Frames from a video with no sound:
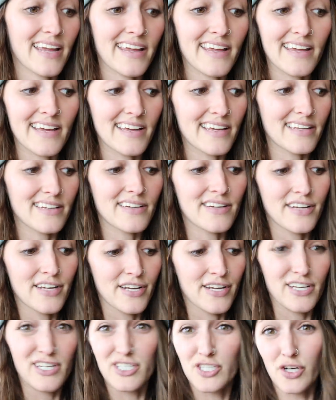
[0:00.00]
and
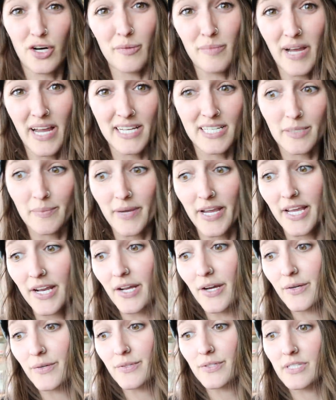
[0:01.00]
start my
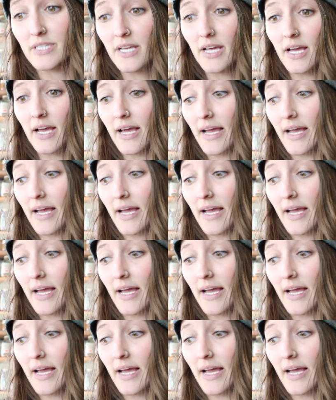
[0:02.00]
tomatoes.